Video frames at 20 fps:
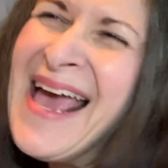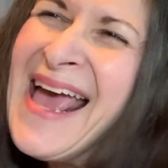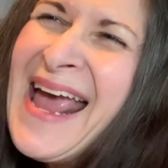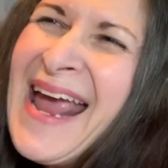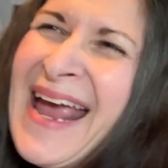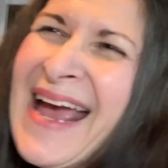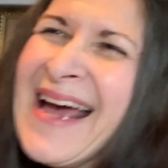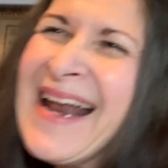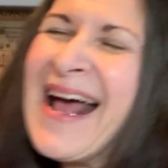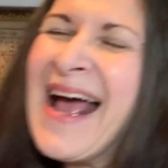
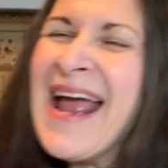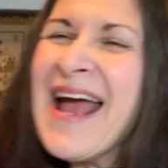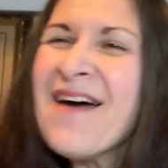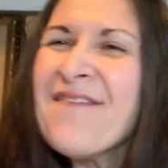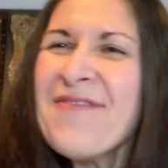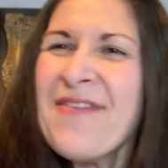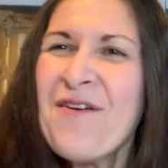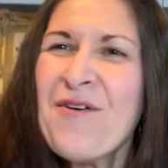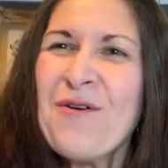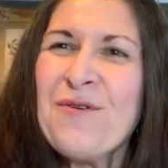And I
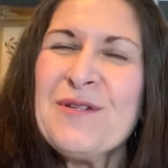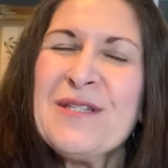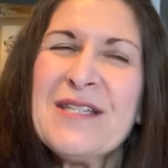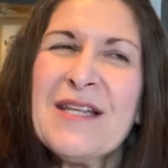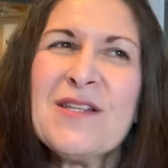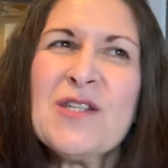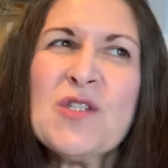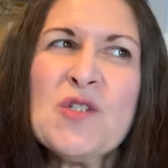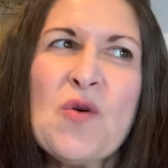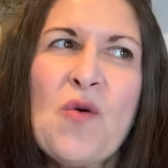have
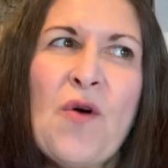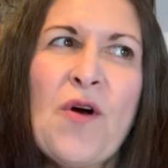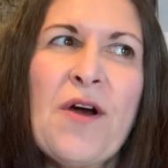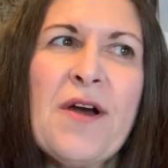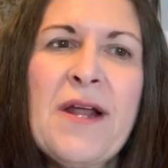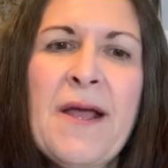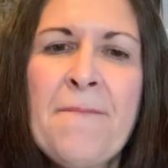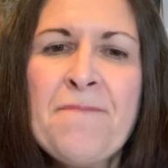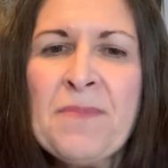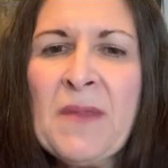those
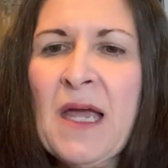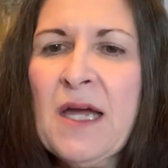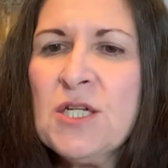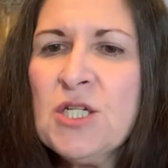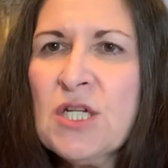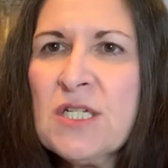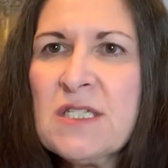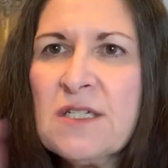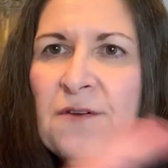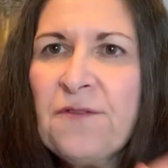stored
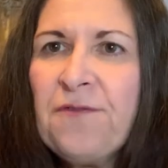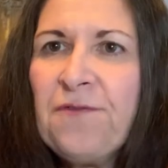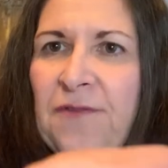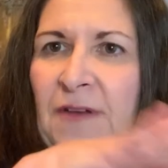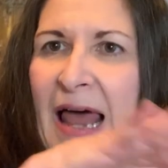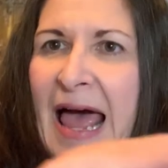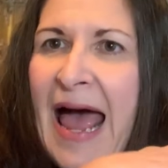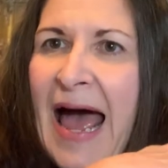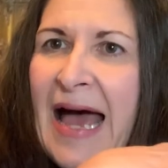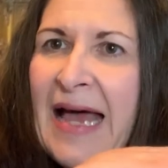just
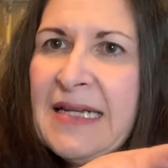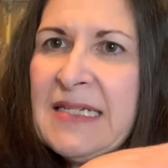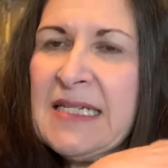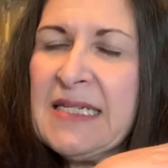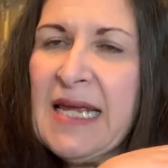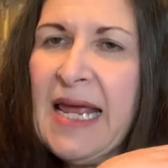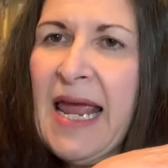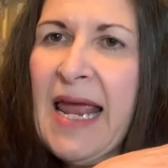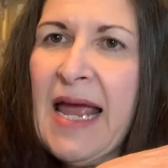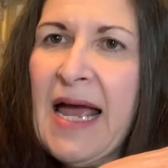flat
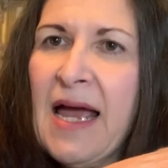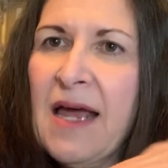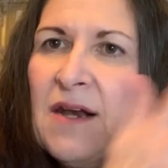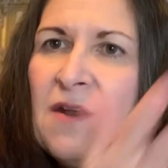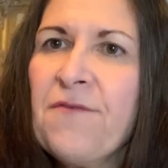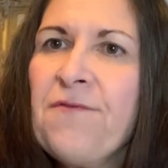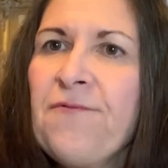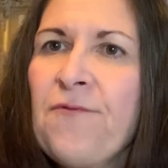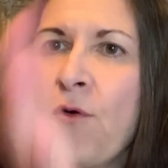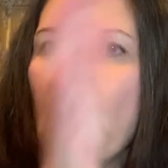
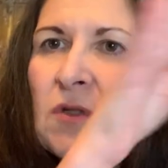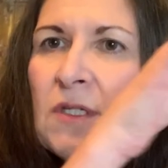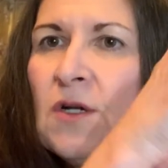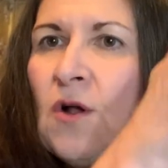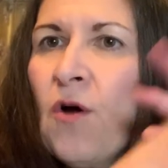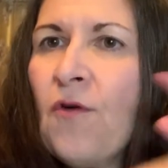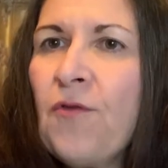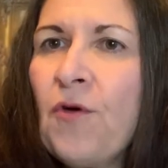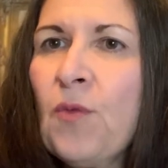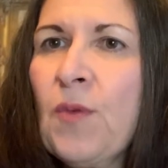and folded
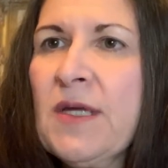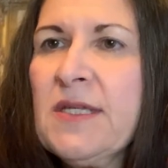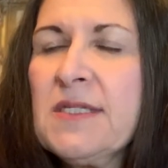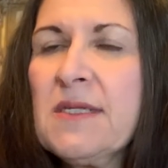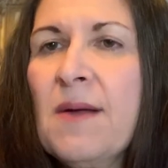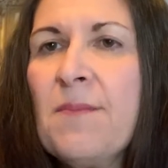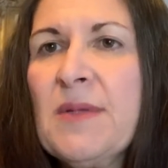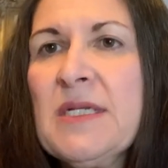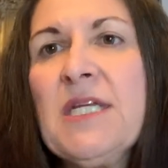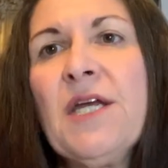over with
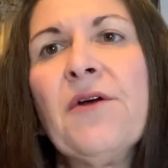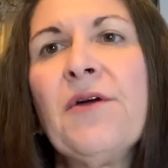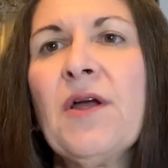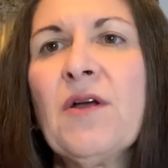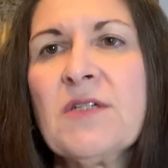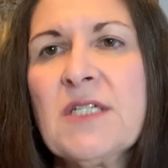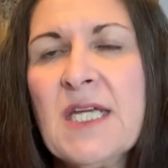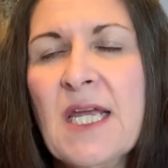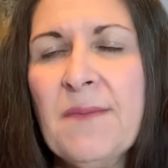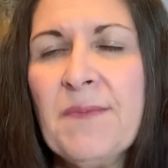some
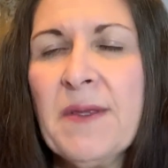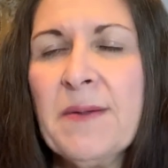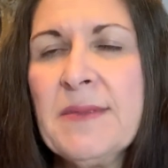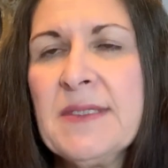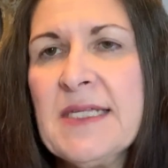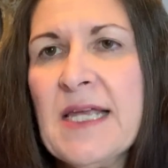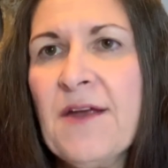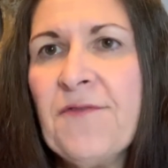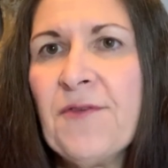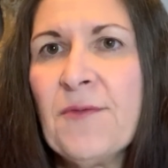material to keep them
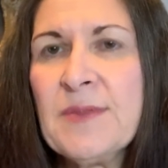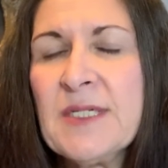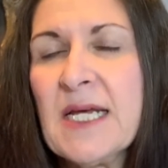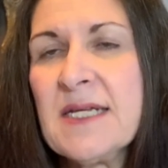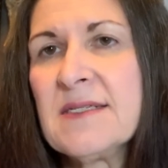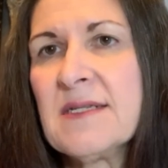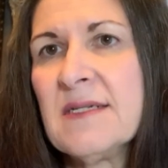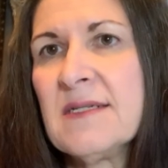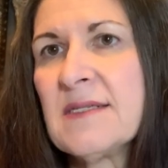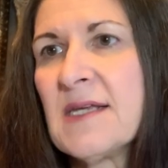safe from
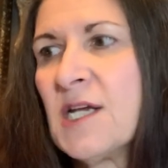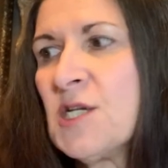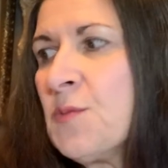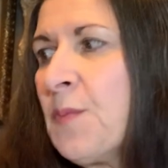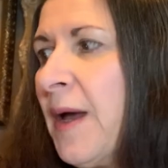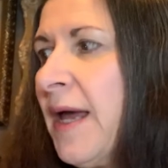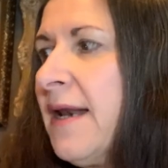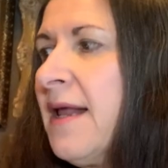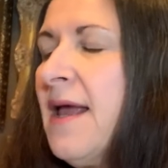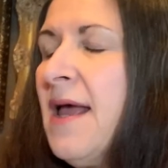dust and such.
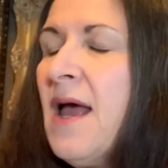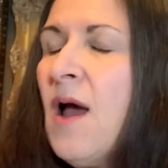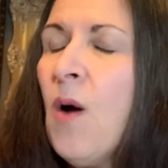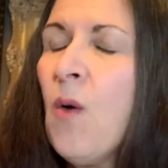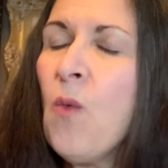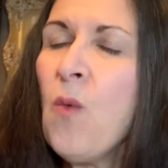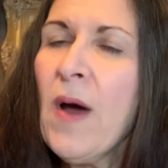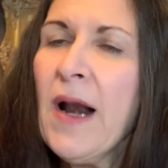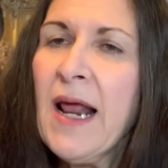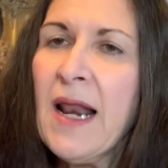But
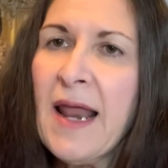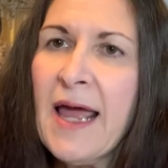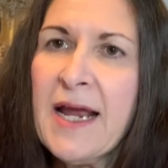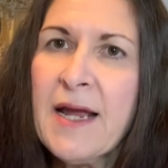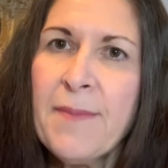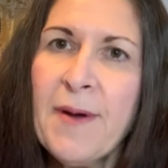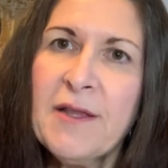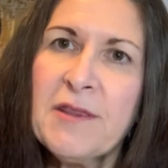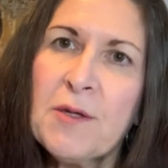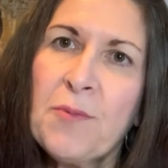what I like
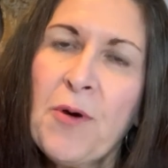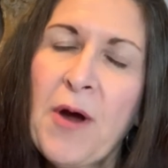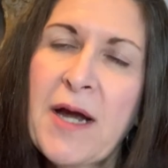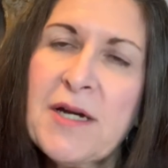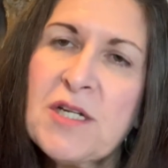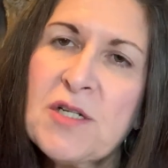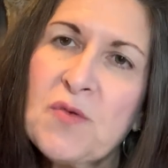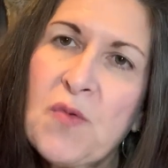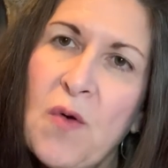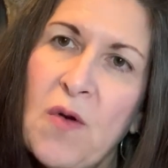about the
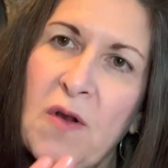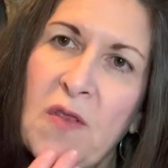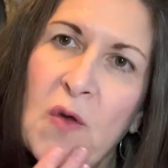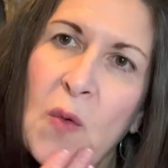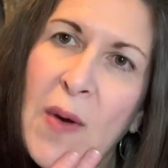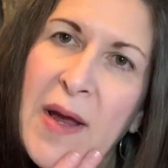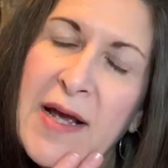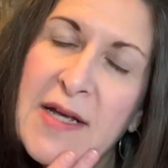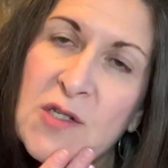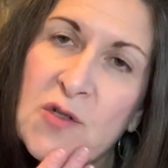project roll and the
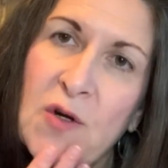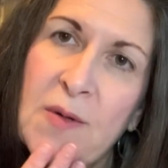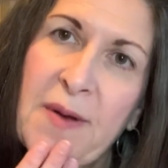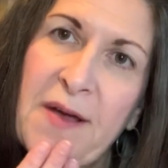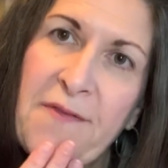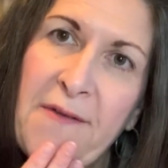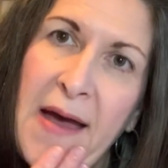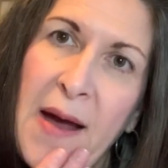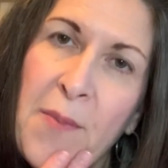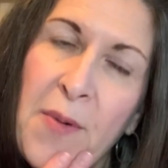way I store my
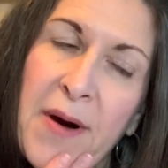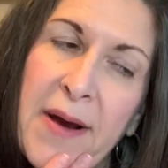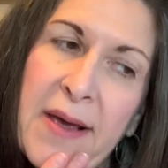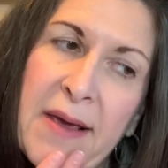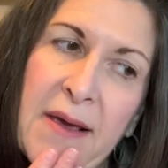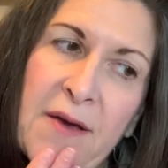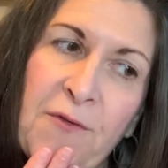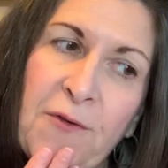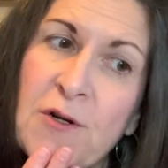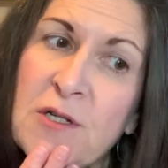
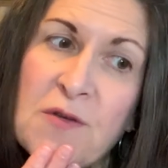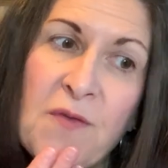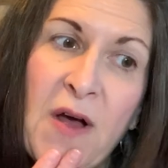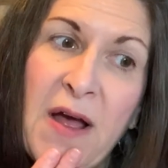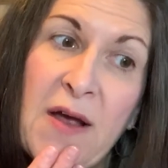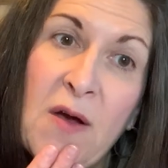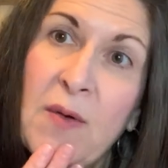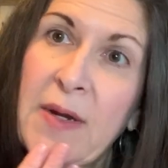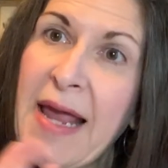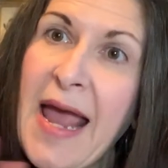fabric, first of all,
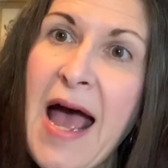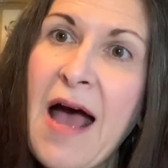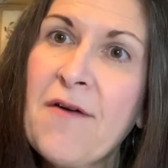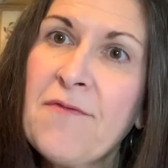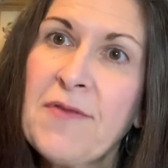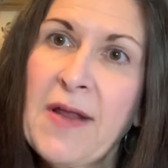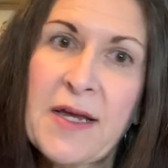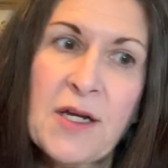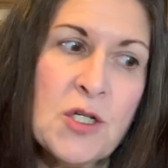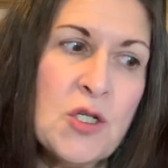I only
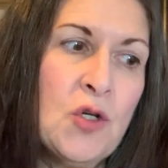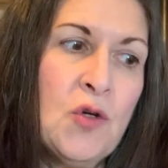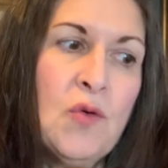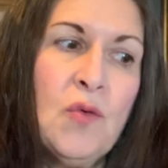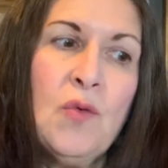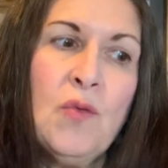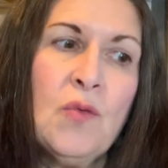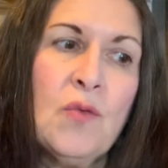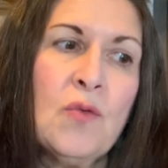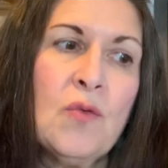have like
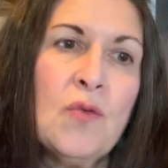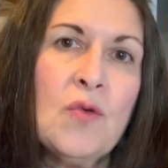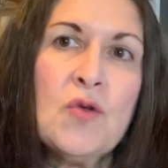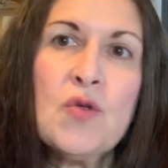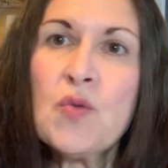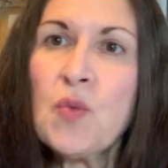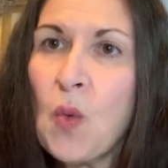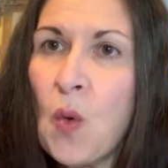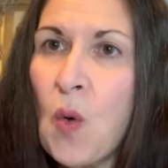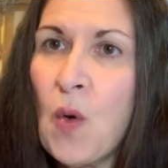two
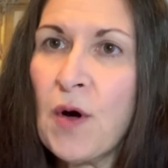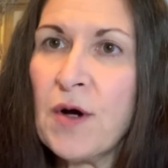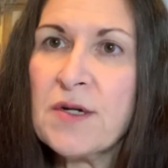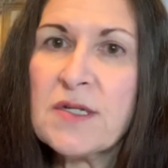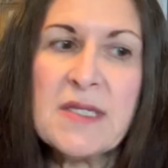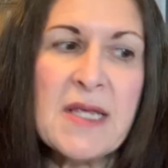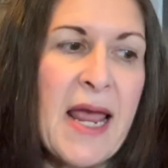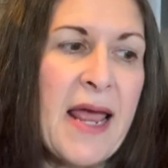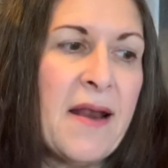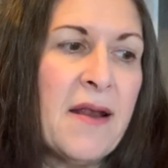
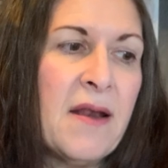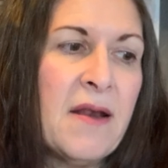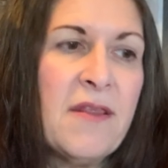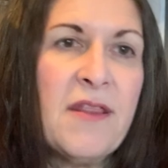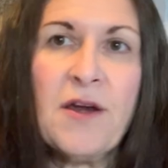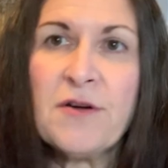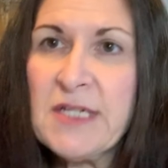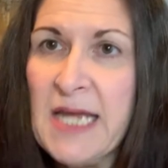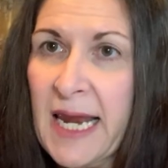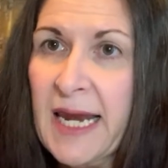drawers and
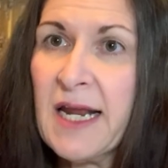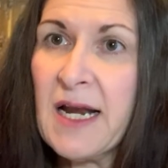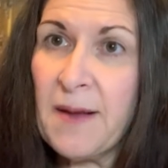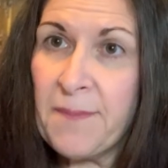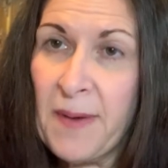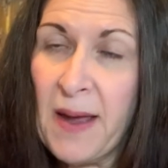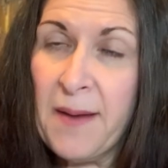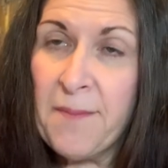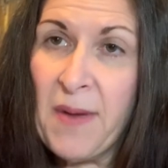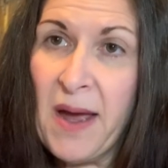they're taken up
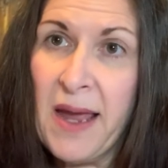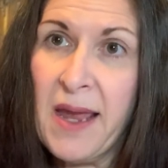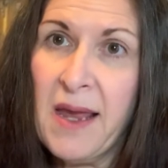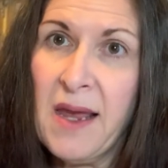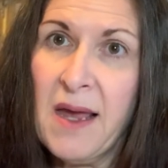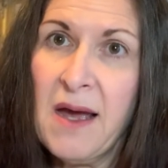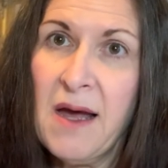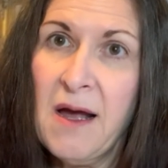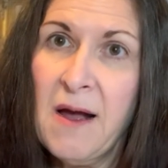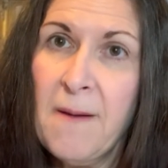by
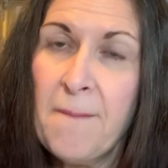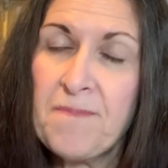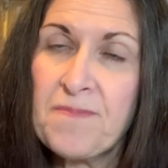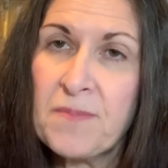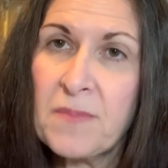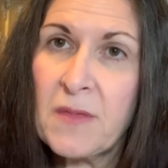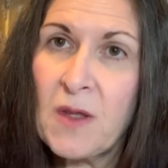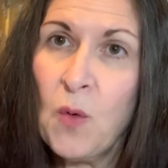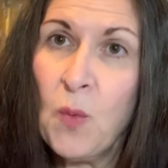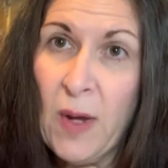my
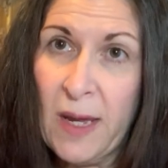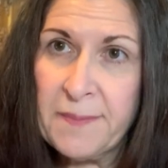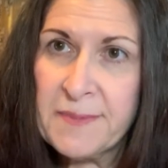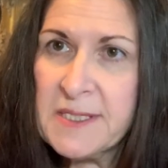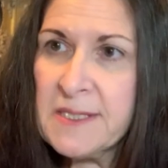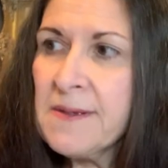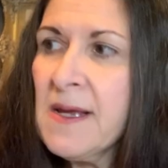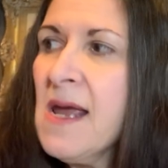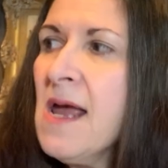um, whips.